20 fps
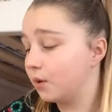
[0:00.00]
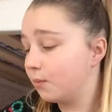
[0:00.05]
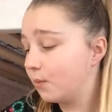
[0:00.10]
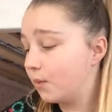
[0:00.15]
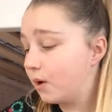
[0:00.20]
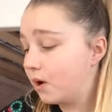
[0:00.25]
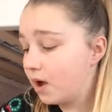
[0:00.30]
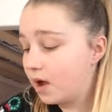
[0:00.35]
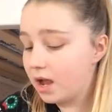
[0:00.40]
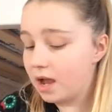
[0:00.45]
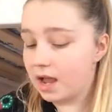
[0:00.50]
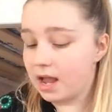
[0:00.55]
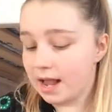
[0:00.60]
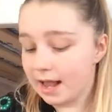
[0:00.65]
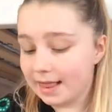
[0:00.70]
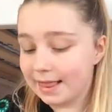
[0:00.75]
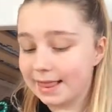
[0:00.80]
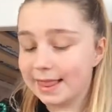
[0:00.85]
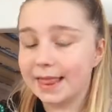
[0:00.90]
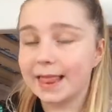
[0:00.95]
I'm
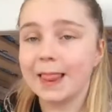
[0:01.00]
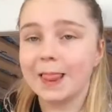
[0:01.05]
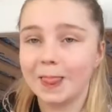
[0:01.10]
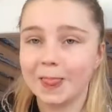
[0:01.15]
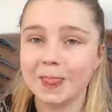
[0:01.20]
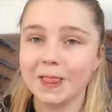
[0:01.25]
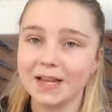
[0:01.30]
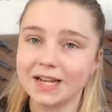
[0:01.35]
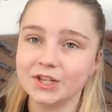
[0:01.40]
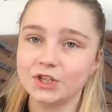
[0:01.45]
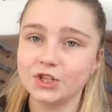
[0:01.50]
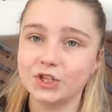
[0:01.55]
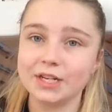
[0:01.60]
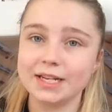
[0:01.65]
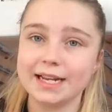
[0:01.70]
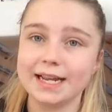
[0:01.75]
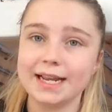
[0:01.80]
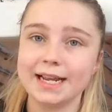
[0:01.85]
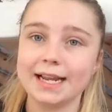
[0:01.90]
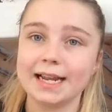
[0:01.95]

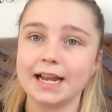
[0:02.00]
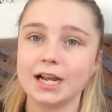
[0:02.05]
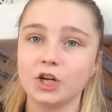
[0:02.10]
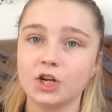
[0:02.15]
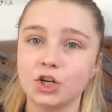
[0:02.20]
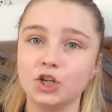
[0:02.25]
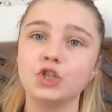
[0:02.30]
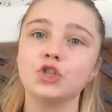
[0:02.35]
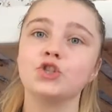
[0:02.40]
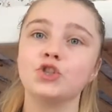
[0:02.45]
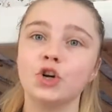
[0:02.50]
literally going to